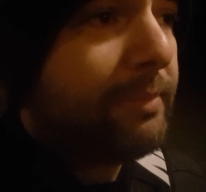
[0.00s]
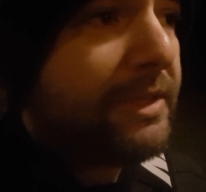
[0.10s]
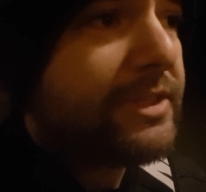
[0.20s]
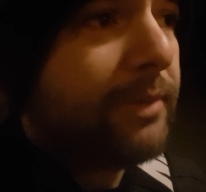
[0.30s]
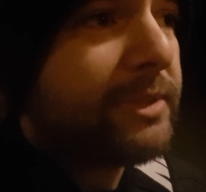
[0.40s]

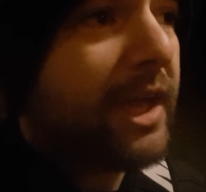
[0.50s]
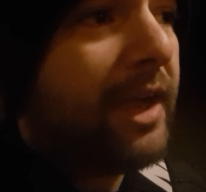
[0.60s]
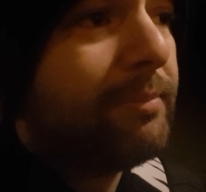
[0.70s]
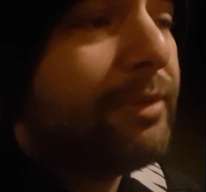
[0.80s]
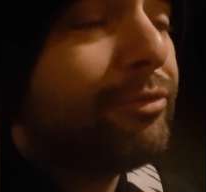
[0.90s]
be some
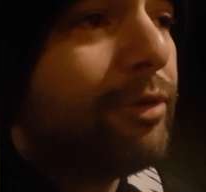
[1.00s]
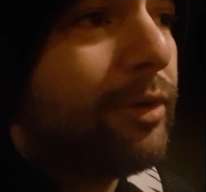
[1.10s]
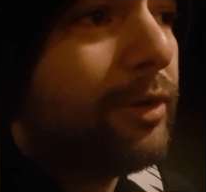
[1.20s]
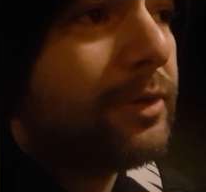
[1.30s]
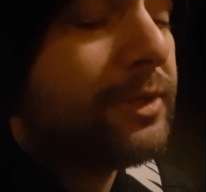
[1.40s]
time
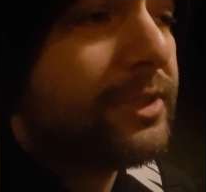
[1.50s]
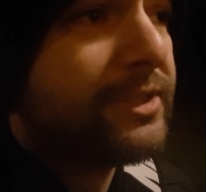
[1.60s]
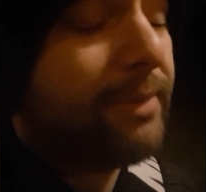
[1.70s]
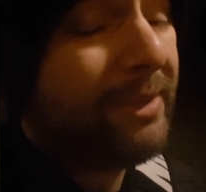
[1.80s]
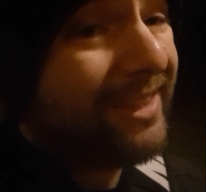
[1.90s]
before
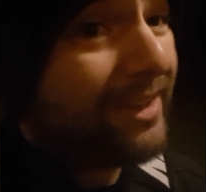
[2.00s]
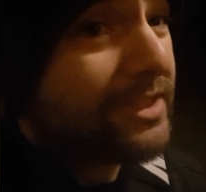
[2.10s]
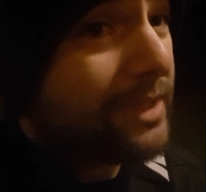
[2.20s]
something like,